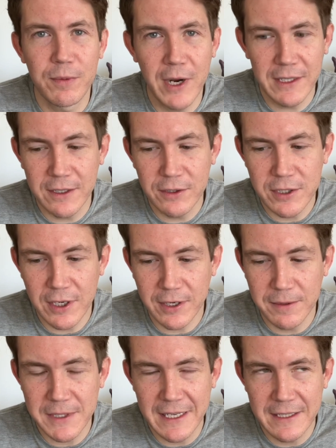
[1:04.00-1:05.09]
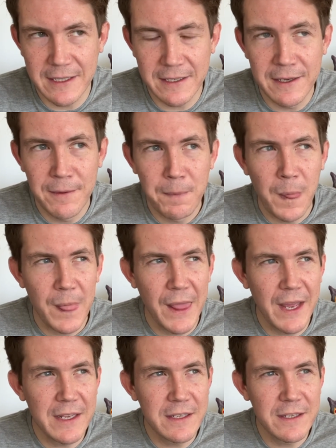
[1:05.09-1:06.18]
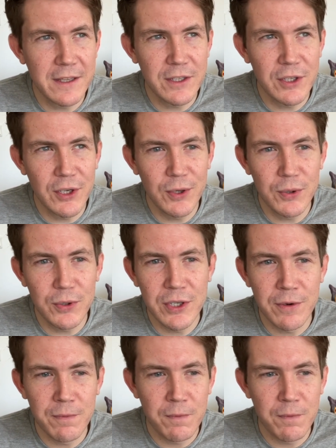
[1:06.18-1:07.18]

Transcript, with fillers: practical circumstances. There isn't this huge